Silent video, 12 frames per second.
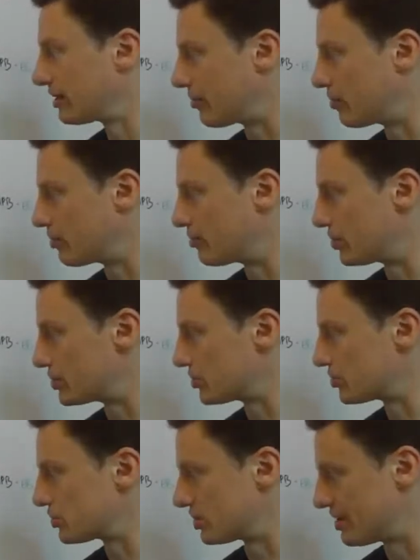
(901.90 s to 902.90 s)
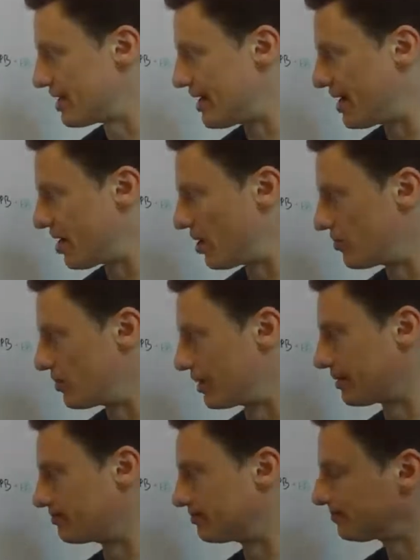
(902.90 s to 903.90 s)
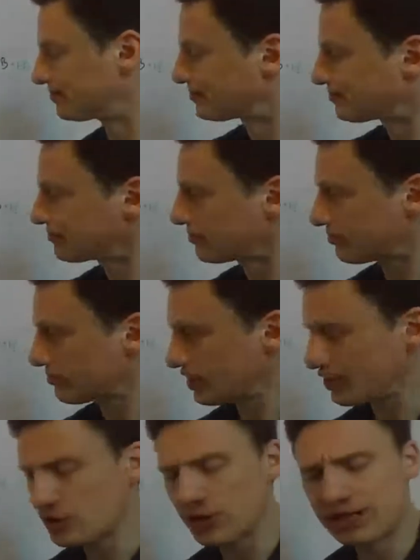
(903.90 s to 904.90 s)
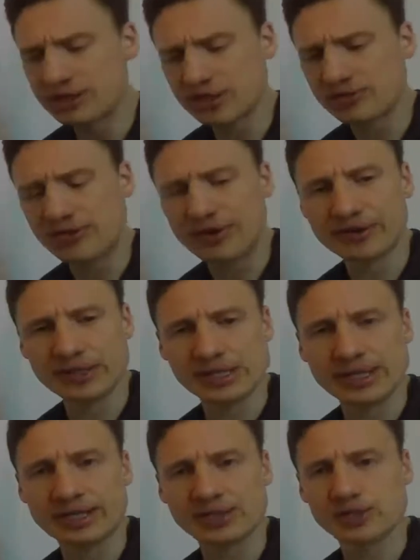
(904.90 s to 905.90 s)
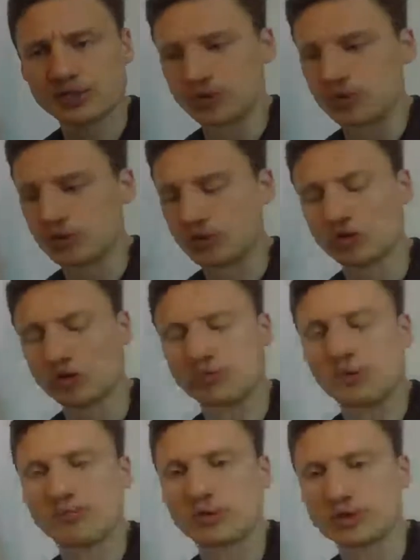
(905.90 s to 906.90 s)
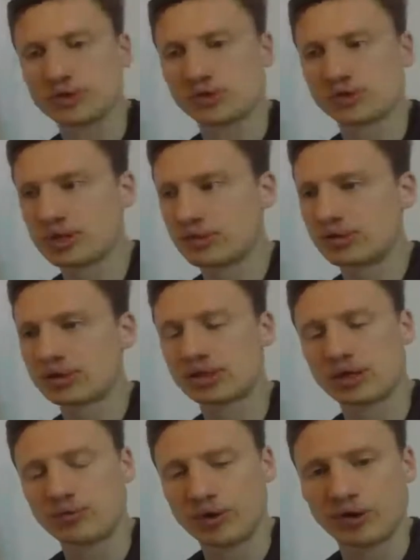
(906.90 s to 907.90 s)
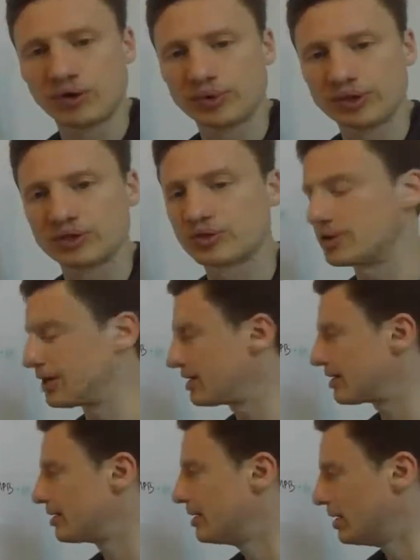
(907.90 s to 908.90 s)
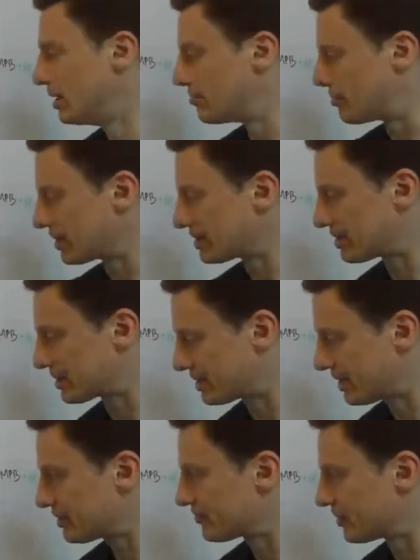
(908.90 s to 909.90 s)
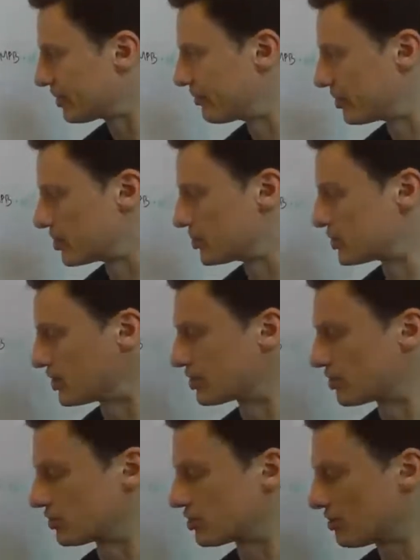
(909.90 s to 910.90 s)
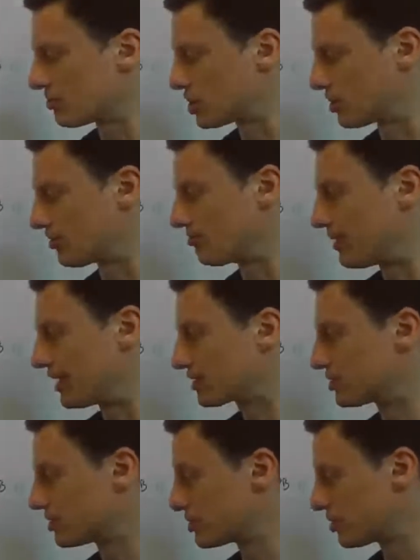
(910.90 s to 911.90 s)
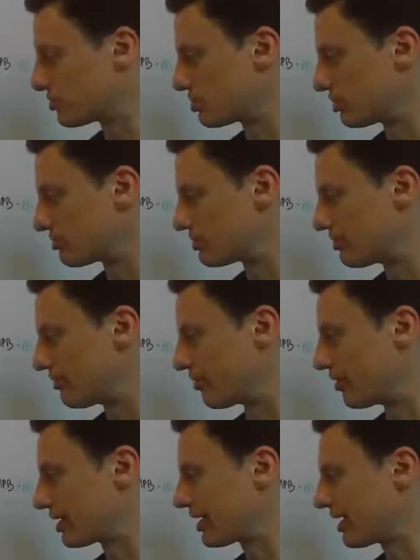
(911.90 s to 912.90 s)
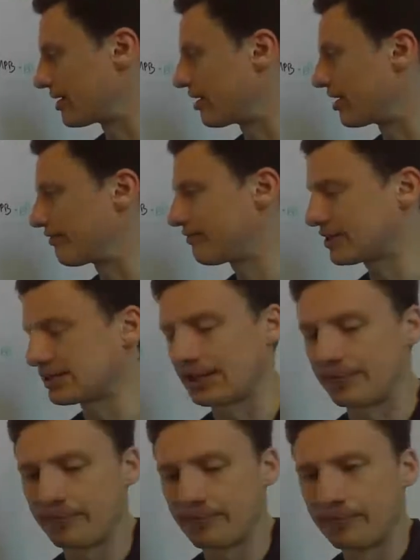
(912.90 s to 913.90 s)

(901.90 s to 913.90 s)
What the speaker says: They will produce to there only. So that does various things to consumer and producer surplus that I won't go into here, but it successfully reduces consumption back to the socially optimum level. Again, I have fixed it.